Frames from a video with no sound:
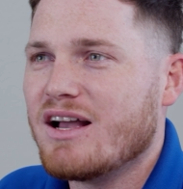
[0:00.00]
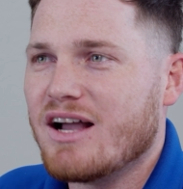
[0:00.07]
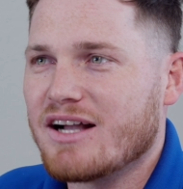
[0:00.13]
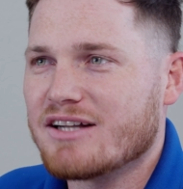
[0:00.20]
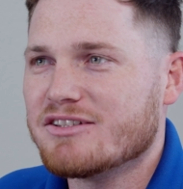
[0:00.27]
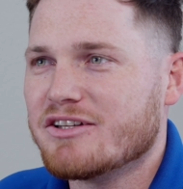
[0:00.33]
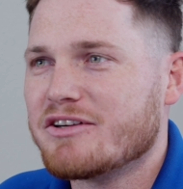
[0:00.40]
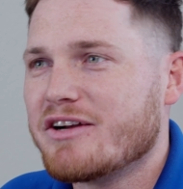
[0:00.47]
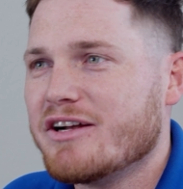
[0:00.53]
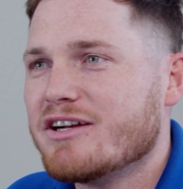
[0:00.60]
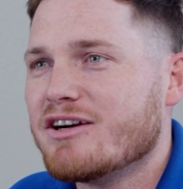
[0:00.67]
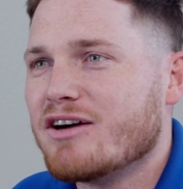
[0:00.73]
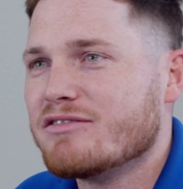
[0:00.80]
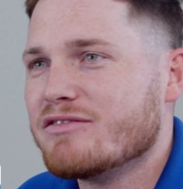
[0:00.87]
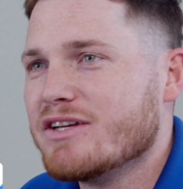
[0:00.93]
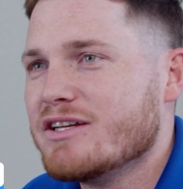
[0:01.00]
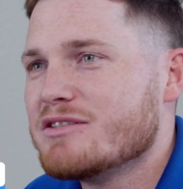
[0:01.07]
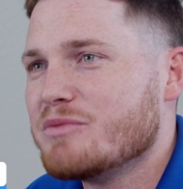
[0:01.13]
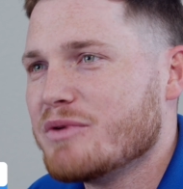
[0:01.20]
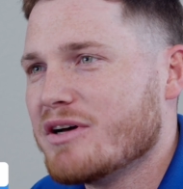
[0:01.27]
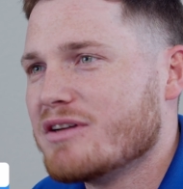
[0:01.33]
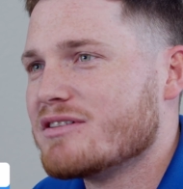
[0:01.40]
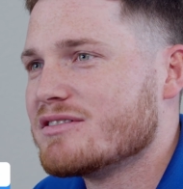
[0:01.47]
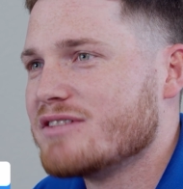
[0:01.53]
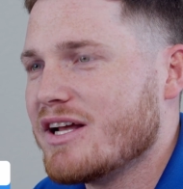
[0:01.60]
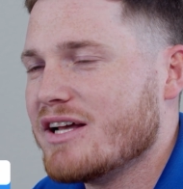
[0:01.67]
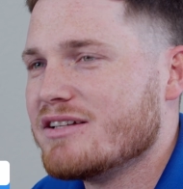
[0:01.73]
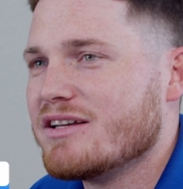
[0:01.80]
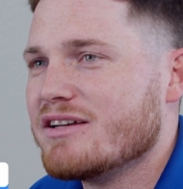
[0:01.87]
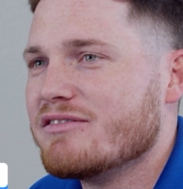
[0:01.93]
At Clear Creek RVs, we
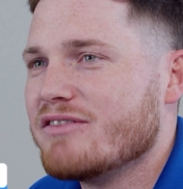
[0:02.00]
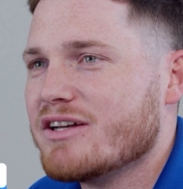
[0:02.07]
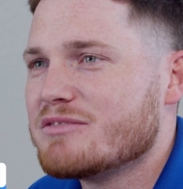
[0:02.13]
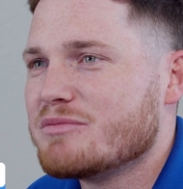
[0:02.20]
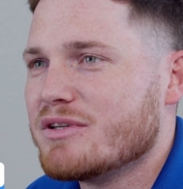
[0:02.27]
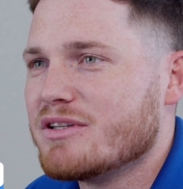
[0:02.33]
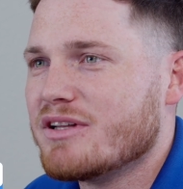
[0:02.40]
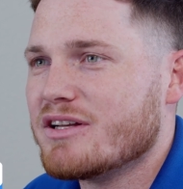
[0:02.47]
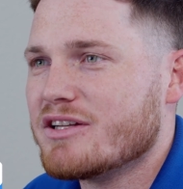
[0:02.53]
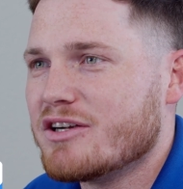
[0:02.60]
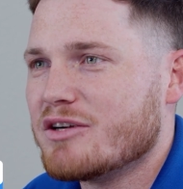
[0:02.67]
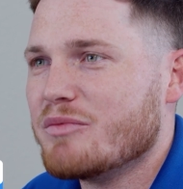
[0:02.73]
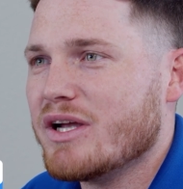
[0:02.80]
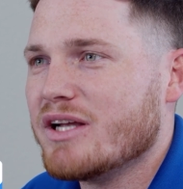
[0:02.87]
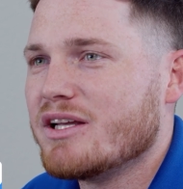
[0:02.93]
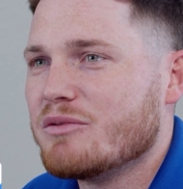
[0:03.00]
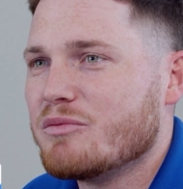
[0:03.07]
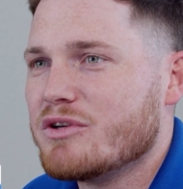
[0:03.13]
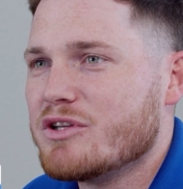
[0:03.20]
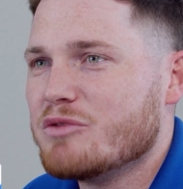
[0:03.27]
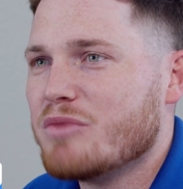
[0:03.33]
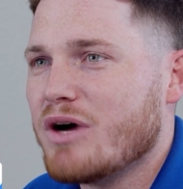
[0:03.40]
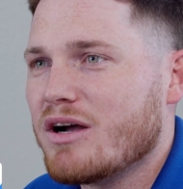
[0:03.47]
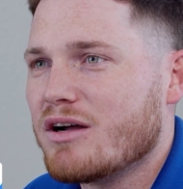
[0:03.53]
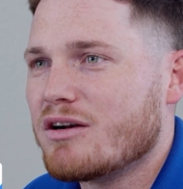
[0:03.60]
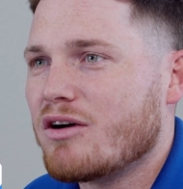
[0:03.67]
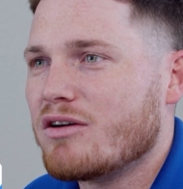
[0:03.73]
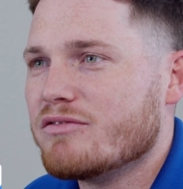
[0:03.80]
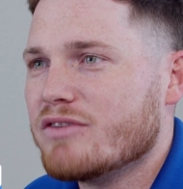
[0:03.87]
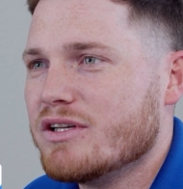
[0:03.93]
understand the investment that you're making when you buy an
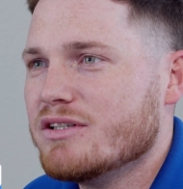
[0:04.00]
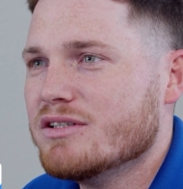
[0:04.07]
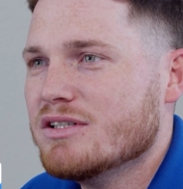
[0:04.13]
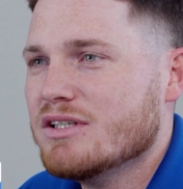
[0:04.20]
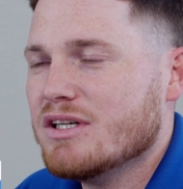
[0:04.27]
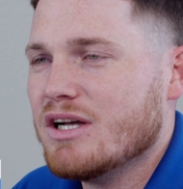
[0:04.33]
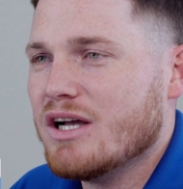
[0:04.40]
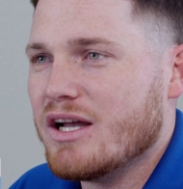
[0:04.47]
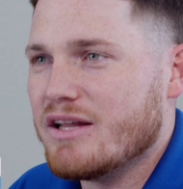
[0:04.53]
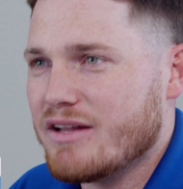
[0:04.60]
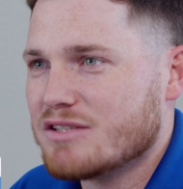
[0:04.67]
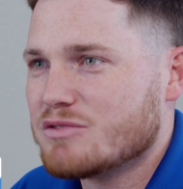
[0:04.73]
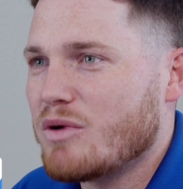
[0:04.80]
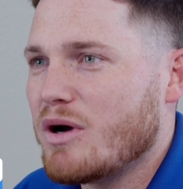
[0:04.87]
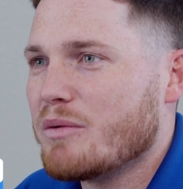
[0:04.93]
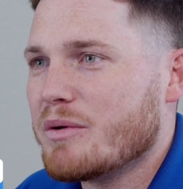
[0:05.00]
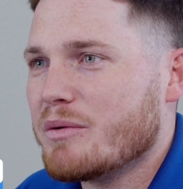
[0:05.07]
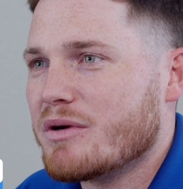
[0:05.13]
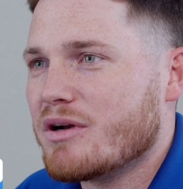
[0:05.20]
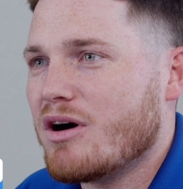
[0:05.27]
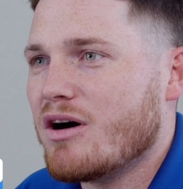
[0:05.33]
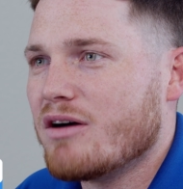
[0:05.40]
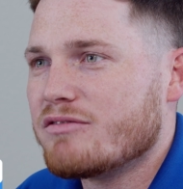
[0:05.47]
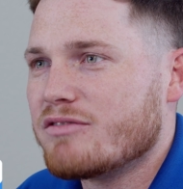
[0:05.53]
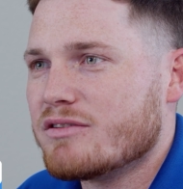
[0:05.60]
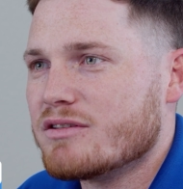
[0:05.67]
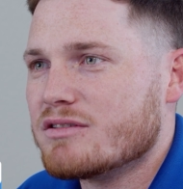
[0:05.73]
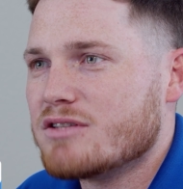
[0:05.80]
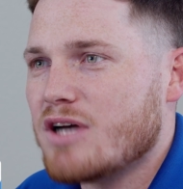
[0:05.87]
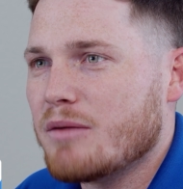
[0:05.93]
RV, and that's why we want to offer
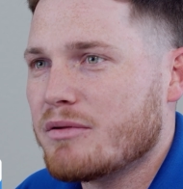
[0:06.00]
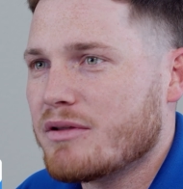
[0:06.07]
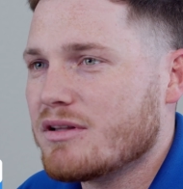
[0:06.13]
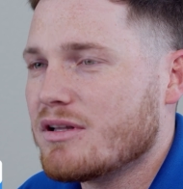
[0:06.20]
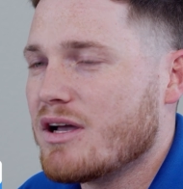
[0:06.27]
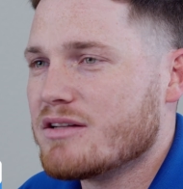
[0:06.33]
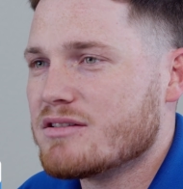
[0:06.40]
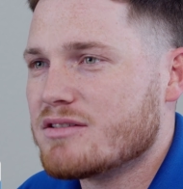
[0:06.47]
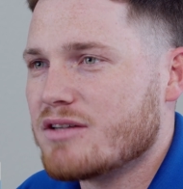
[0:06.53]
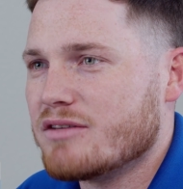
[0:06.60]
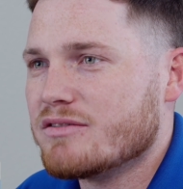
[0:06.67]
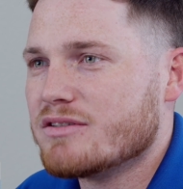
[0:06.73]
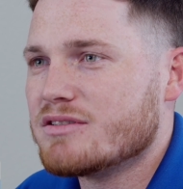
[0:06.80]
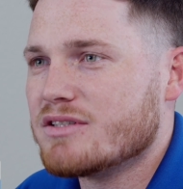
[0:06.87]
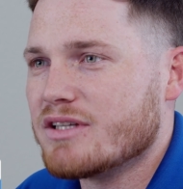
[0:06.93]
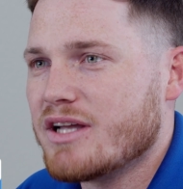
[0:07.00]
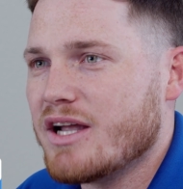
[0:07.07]
the top of the line service and